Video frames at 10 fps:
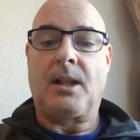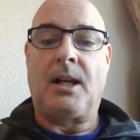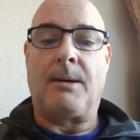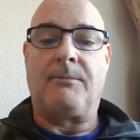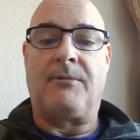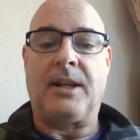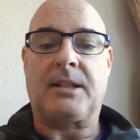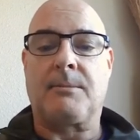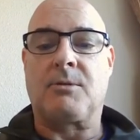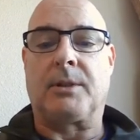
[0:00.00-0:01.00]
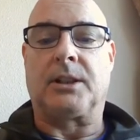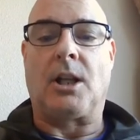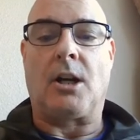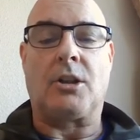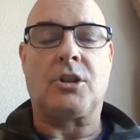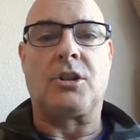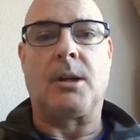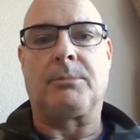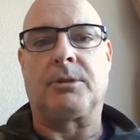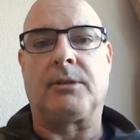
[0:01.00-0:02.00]
Um, victims with large
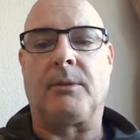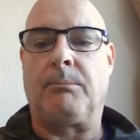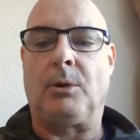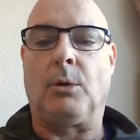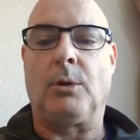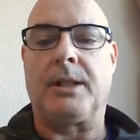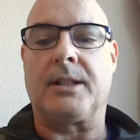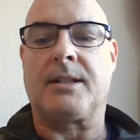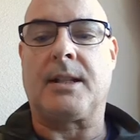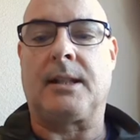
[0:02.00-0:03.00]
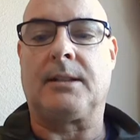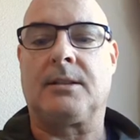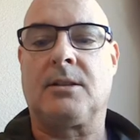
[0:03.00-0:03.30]
number of employees tended